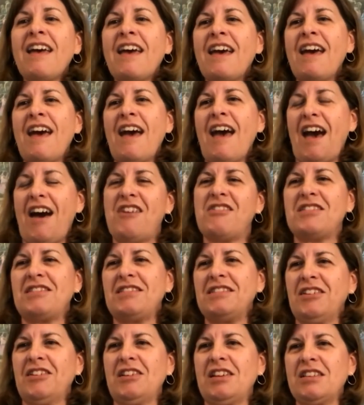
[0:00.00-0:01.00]
how to
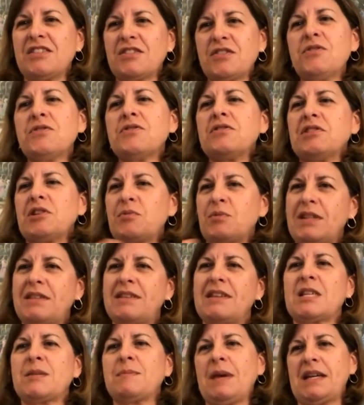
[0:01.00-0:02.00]
learn in school and what's
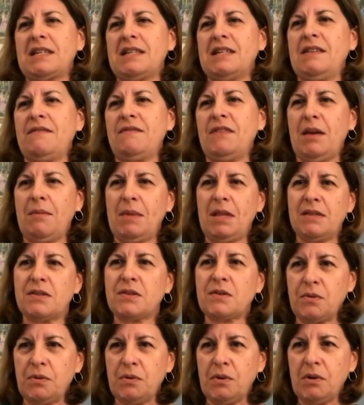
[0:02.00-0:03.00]
expected of them in
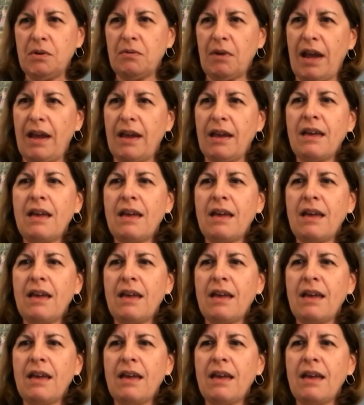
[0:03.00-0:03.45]
school, right?